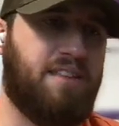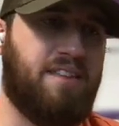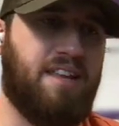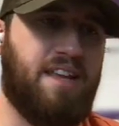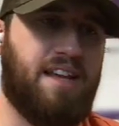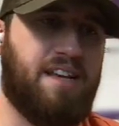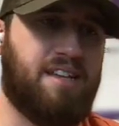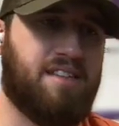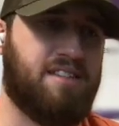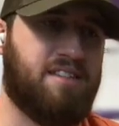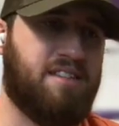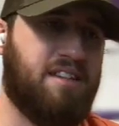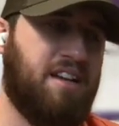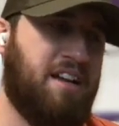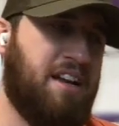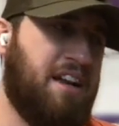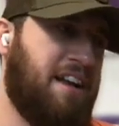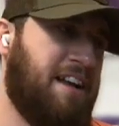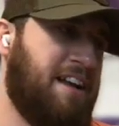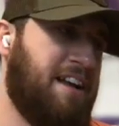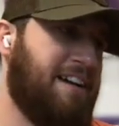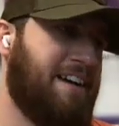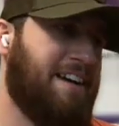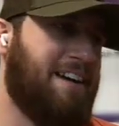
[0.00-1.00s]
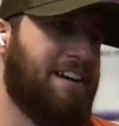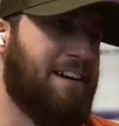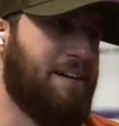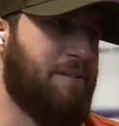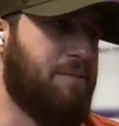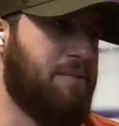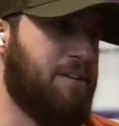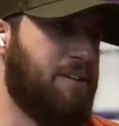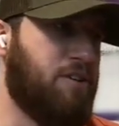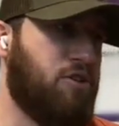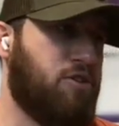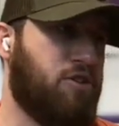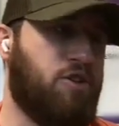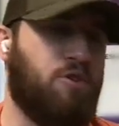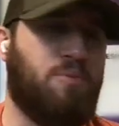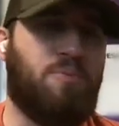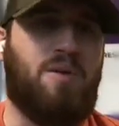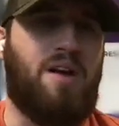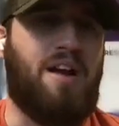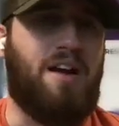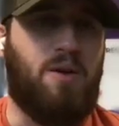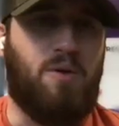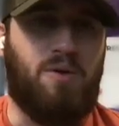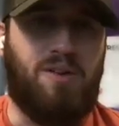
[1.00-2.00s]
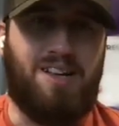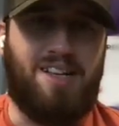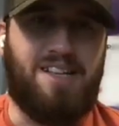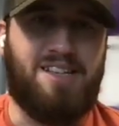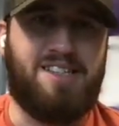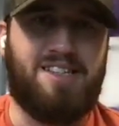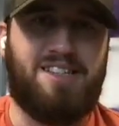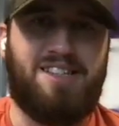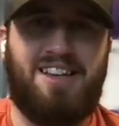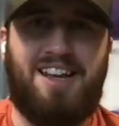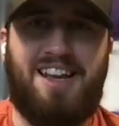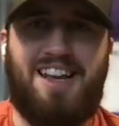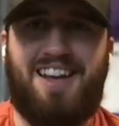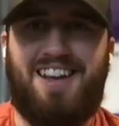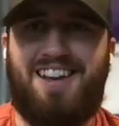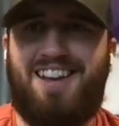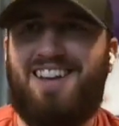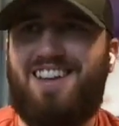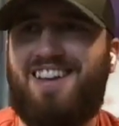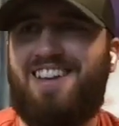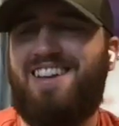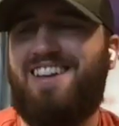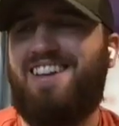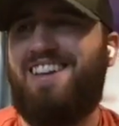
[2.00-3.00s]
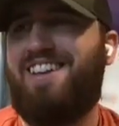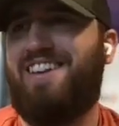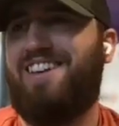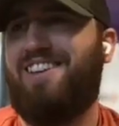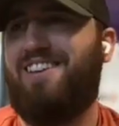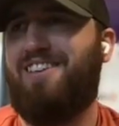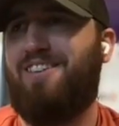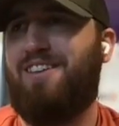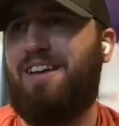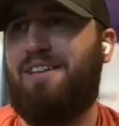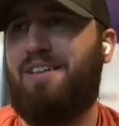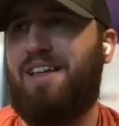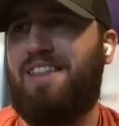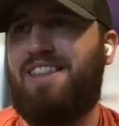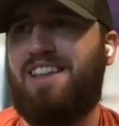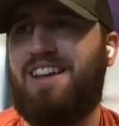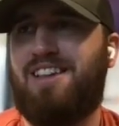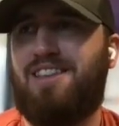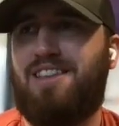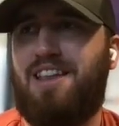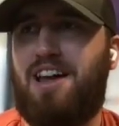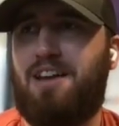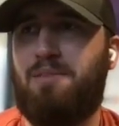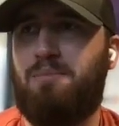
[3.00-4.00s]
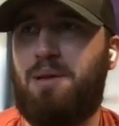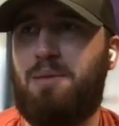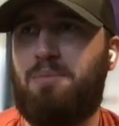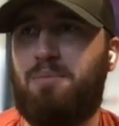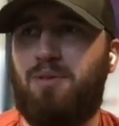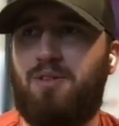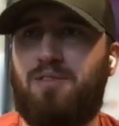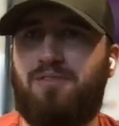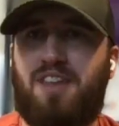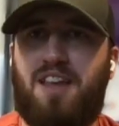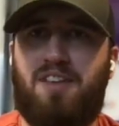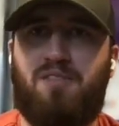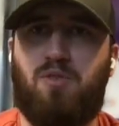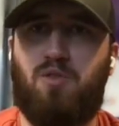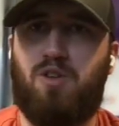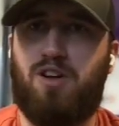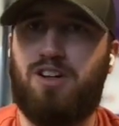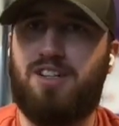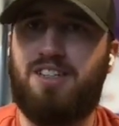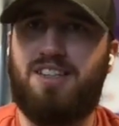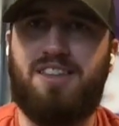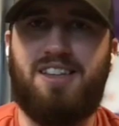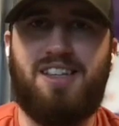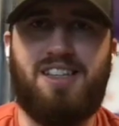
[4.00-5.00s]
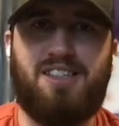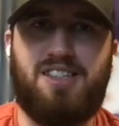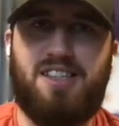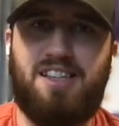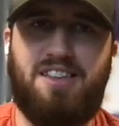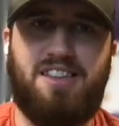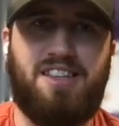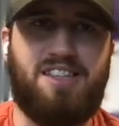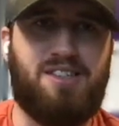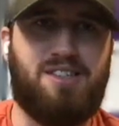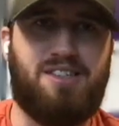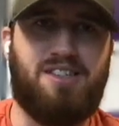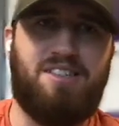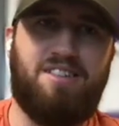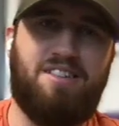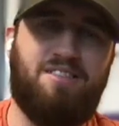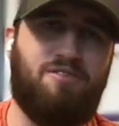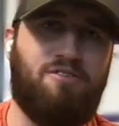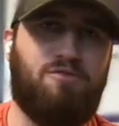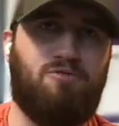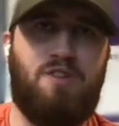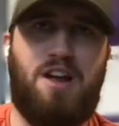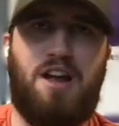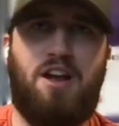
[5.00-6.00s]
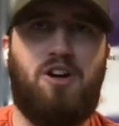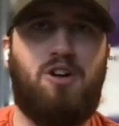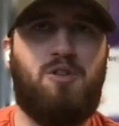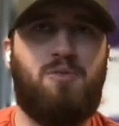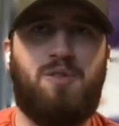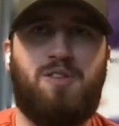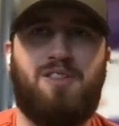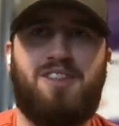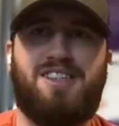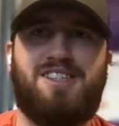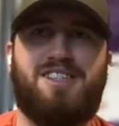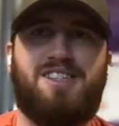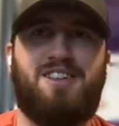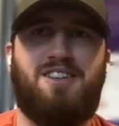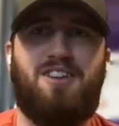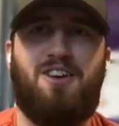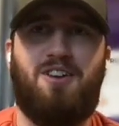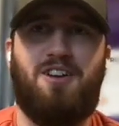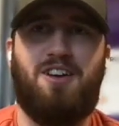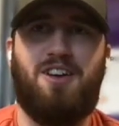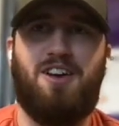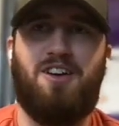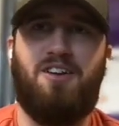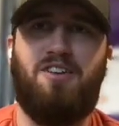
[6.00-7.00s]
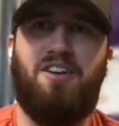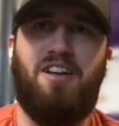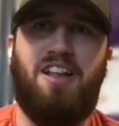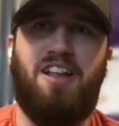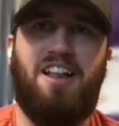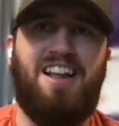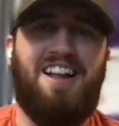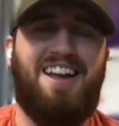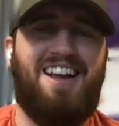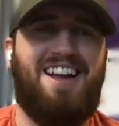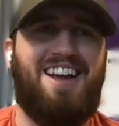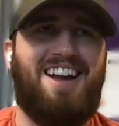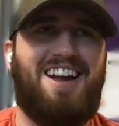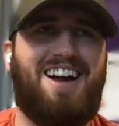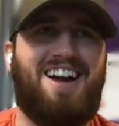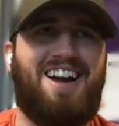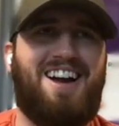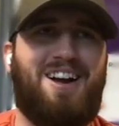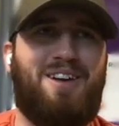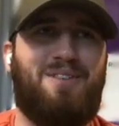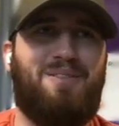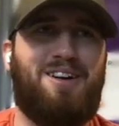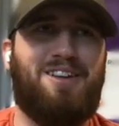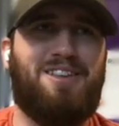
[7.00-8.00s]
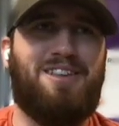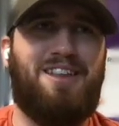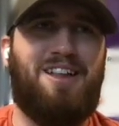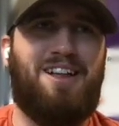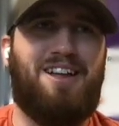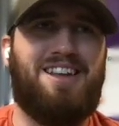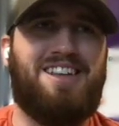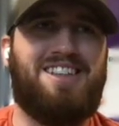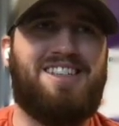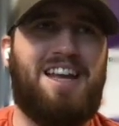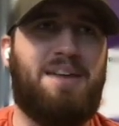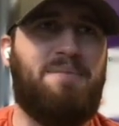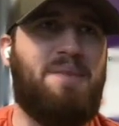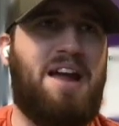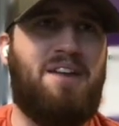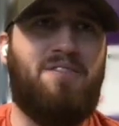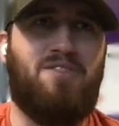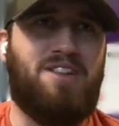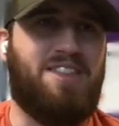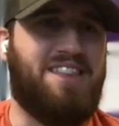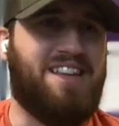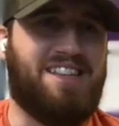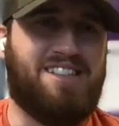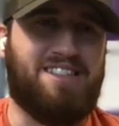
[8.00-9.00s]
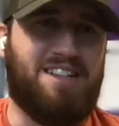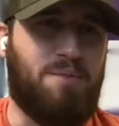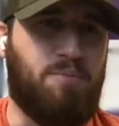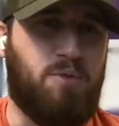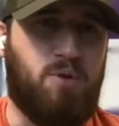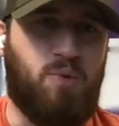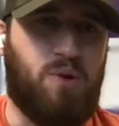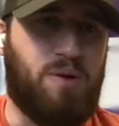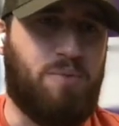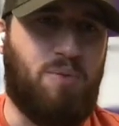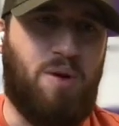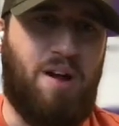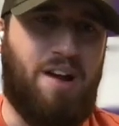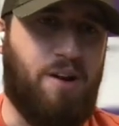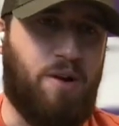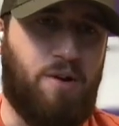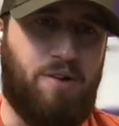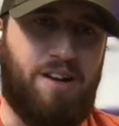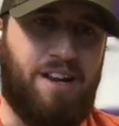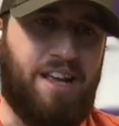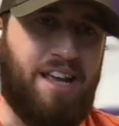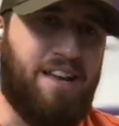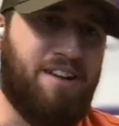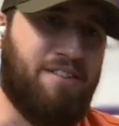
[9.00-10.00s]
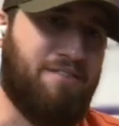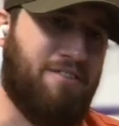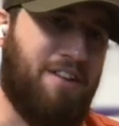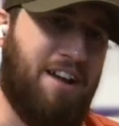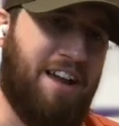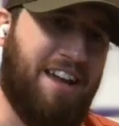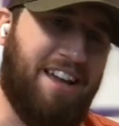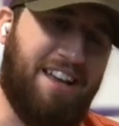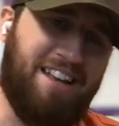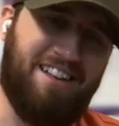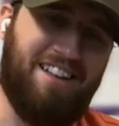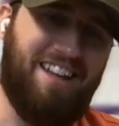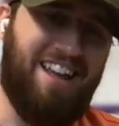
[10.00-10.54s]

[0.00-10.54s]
things or new priorities. And I think a lot of people, if they've worked in this realm or this scenario, a lot of the time everything's number one priority, right?